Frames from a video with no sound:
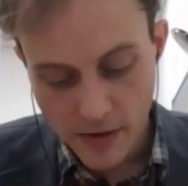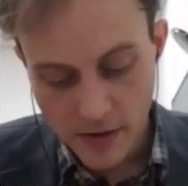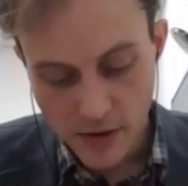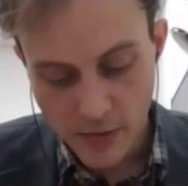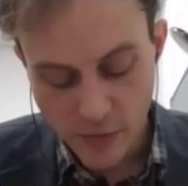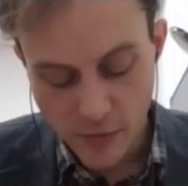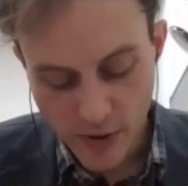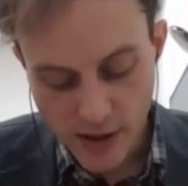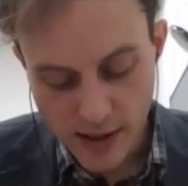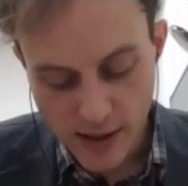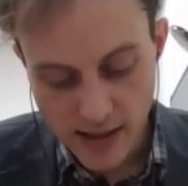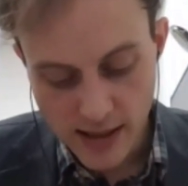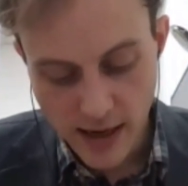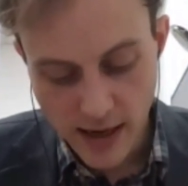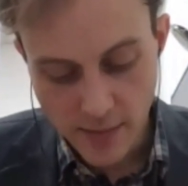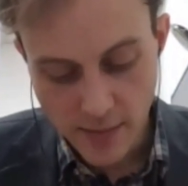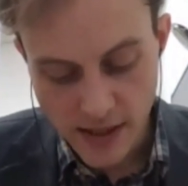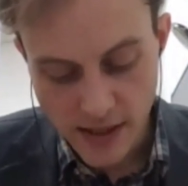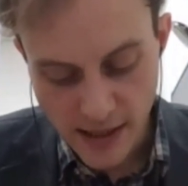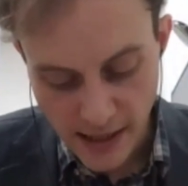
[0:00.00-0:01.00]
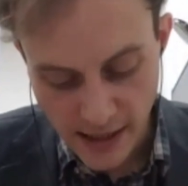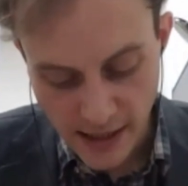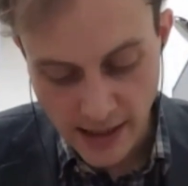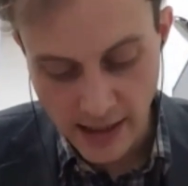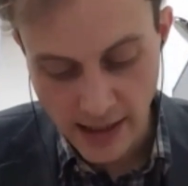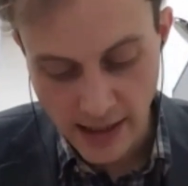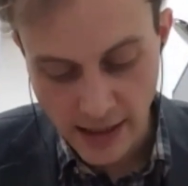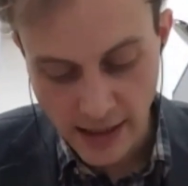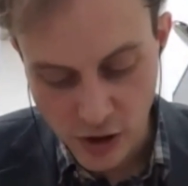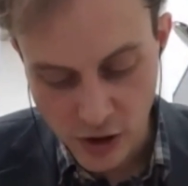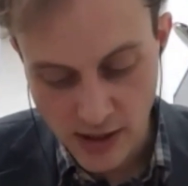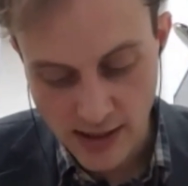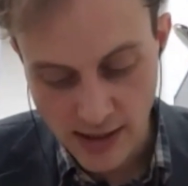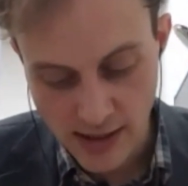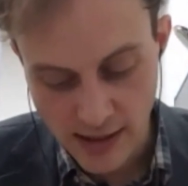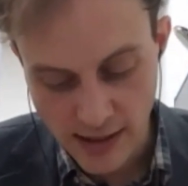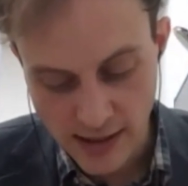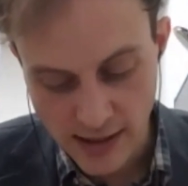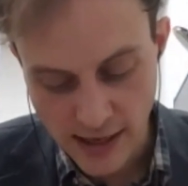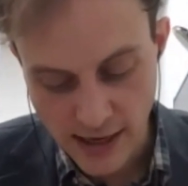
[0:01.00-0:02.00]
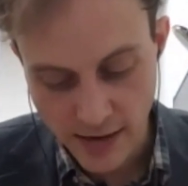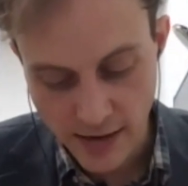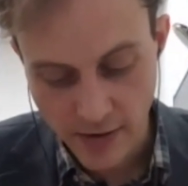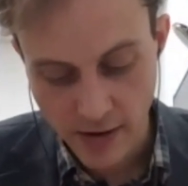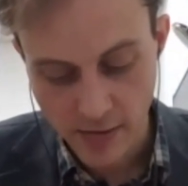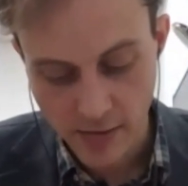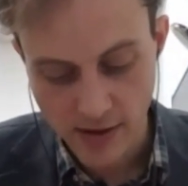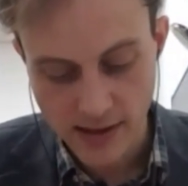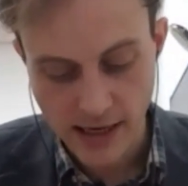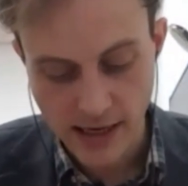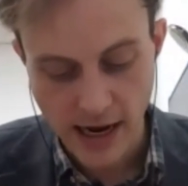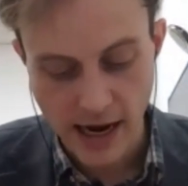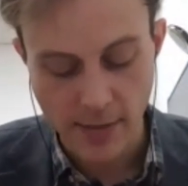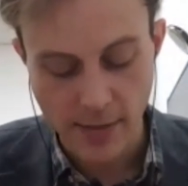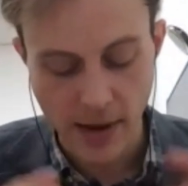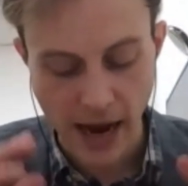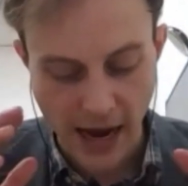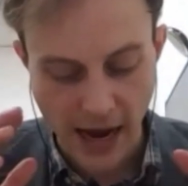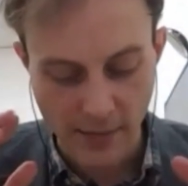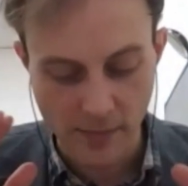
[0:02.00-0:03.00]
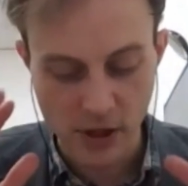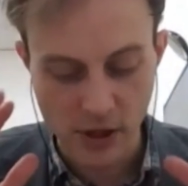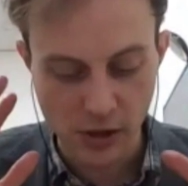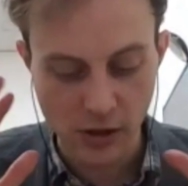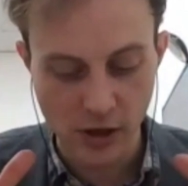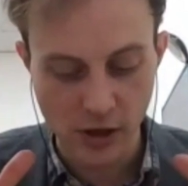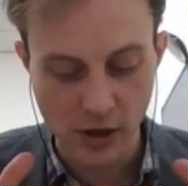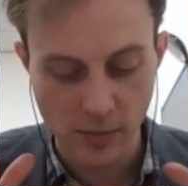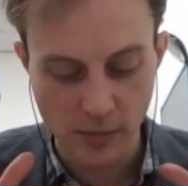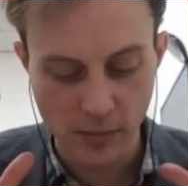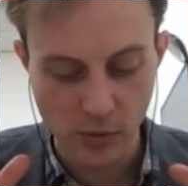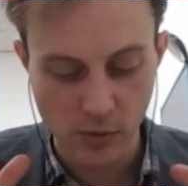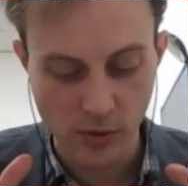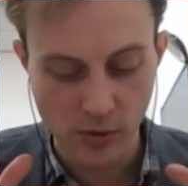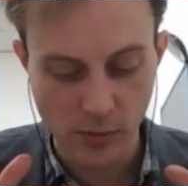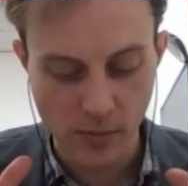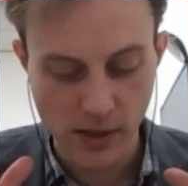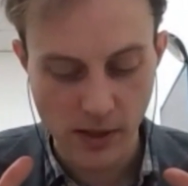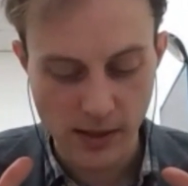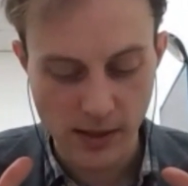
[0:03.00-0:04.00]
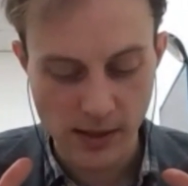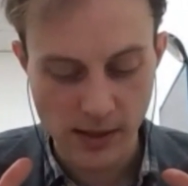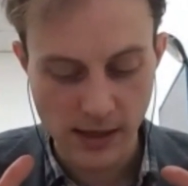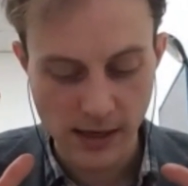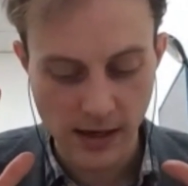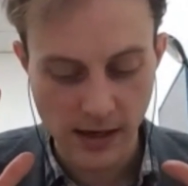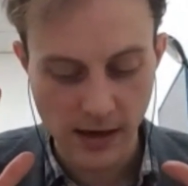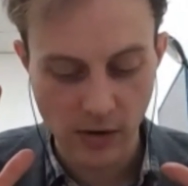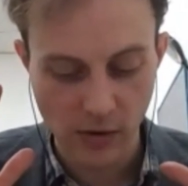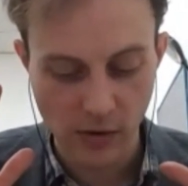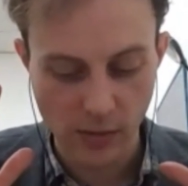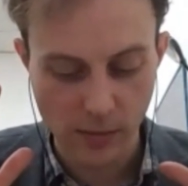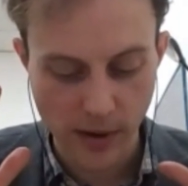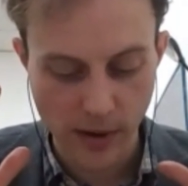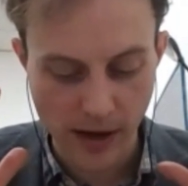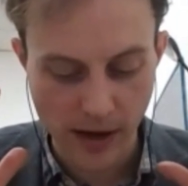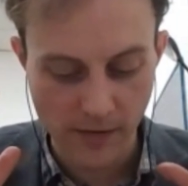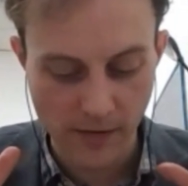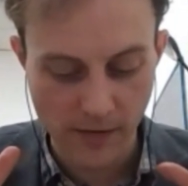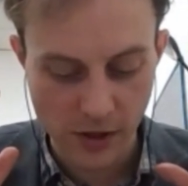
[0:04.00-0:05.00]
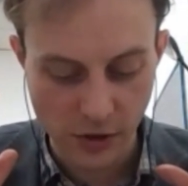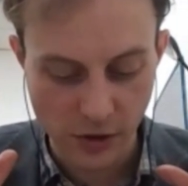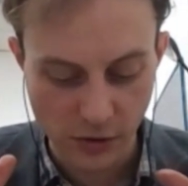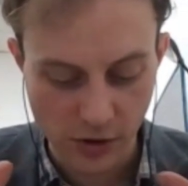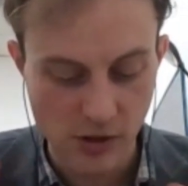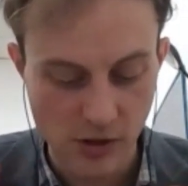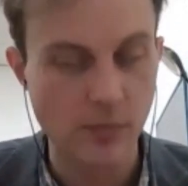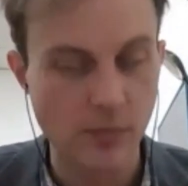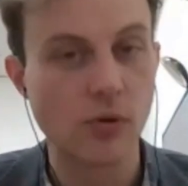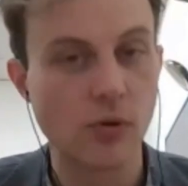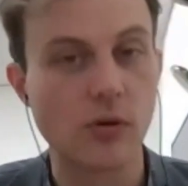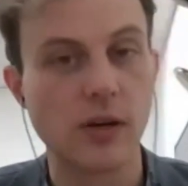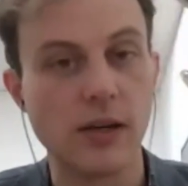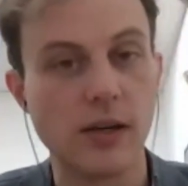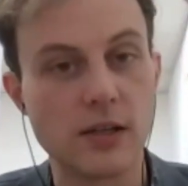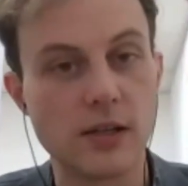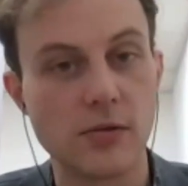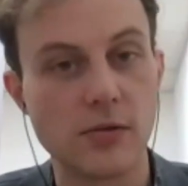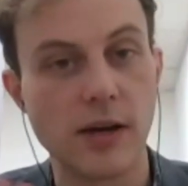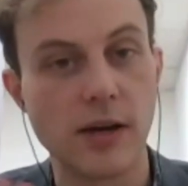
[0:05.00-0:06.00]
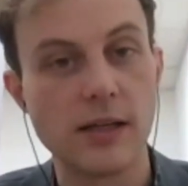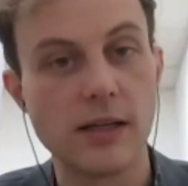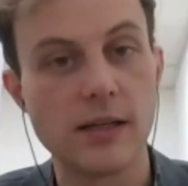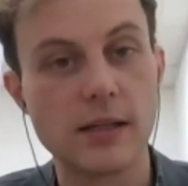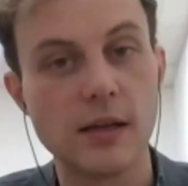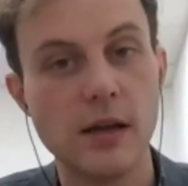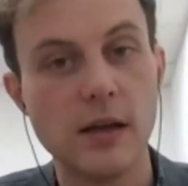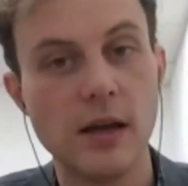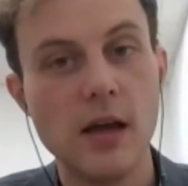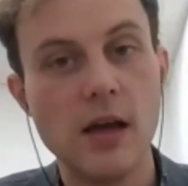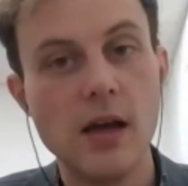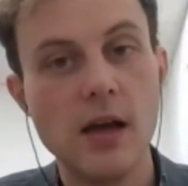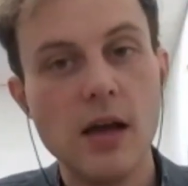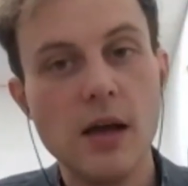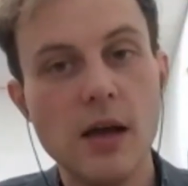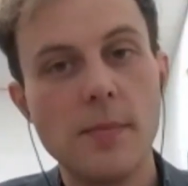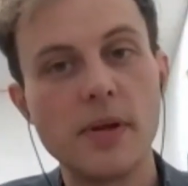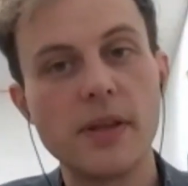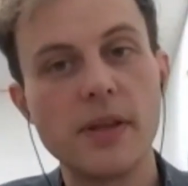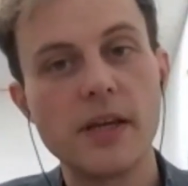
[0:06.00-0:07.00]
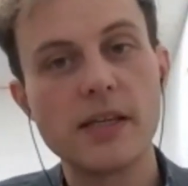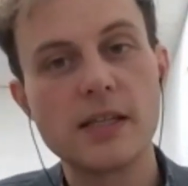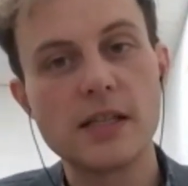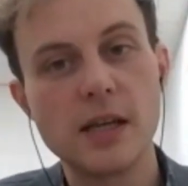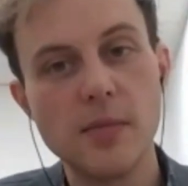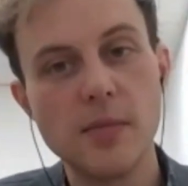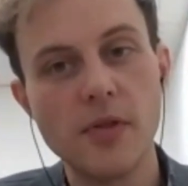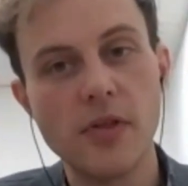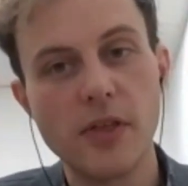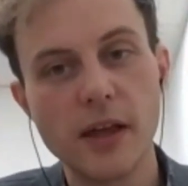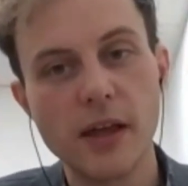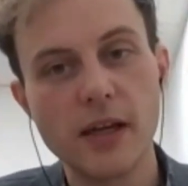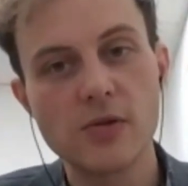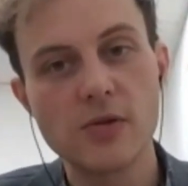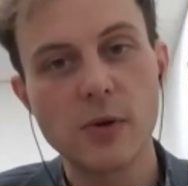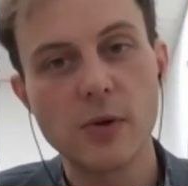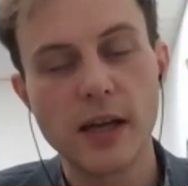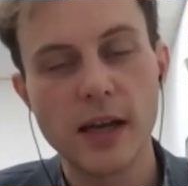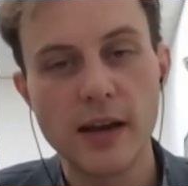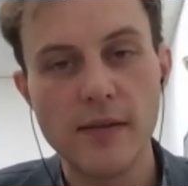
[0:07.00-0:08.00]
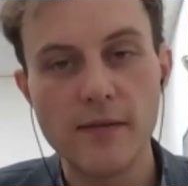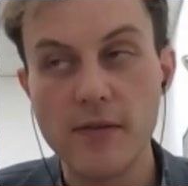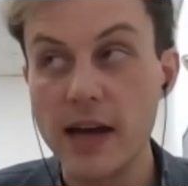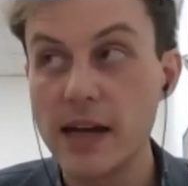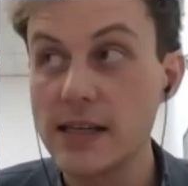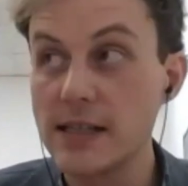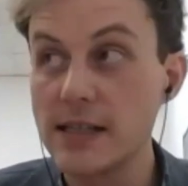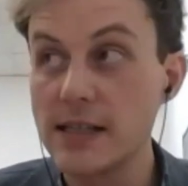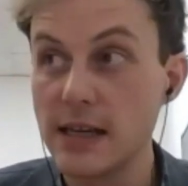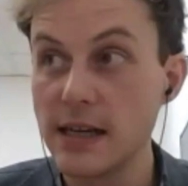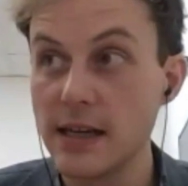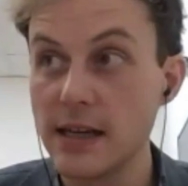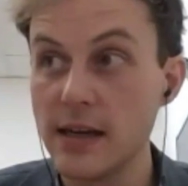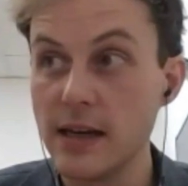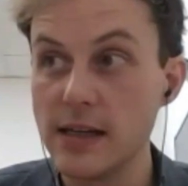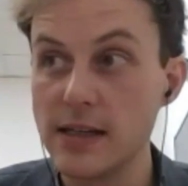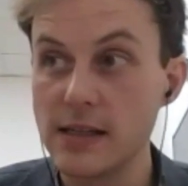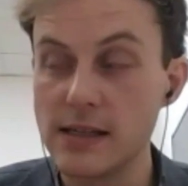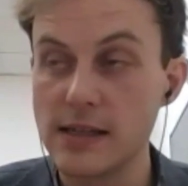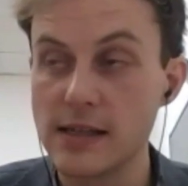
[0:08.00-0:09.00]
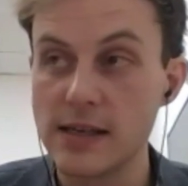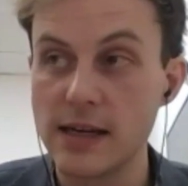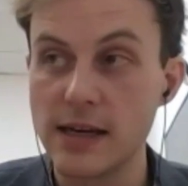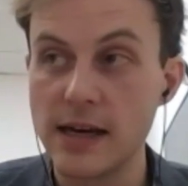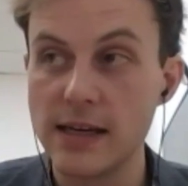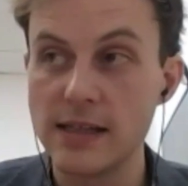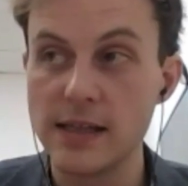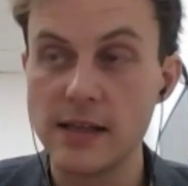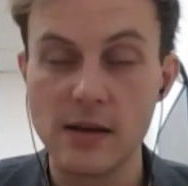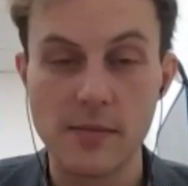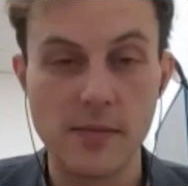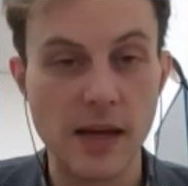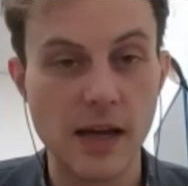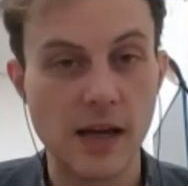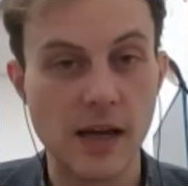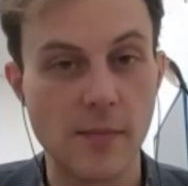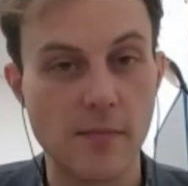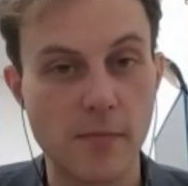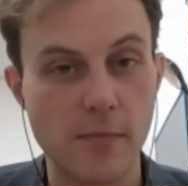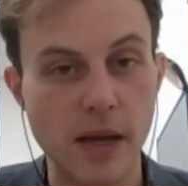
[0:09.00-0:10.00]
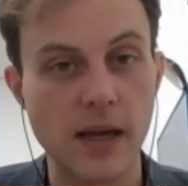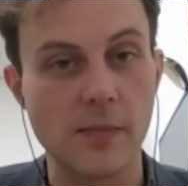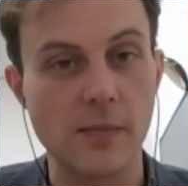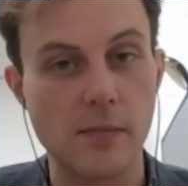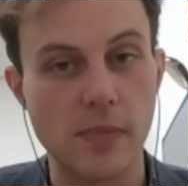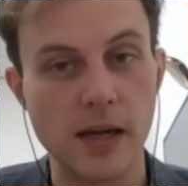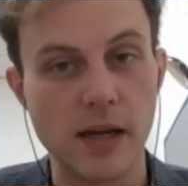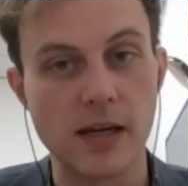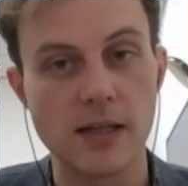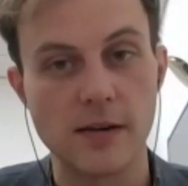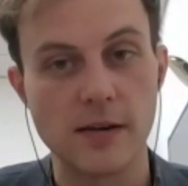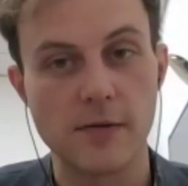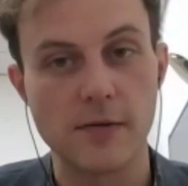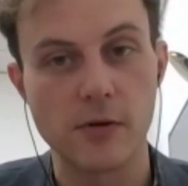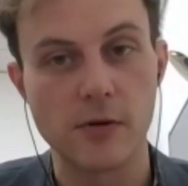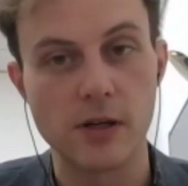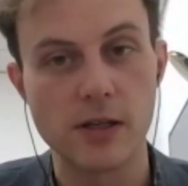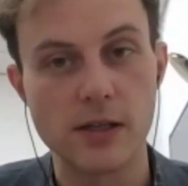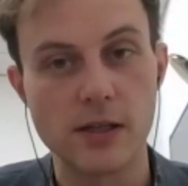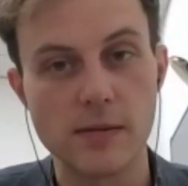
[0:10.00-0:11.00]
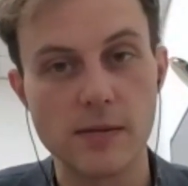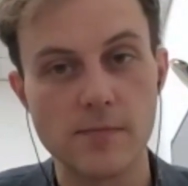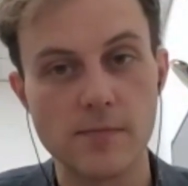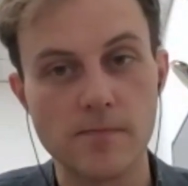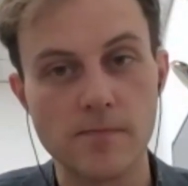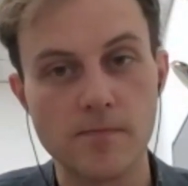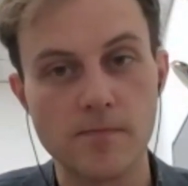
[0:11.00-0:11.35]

The reason I'm particularly interested in this area is I'm absolutely on board with what Peter's saying. Benefits across the board need to raise. But there's some things we can invest in as a society that make a big, big difference.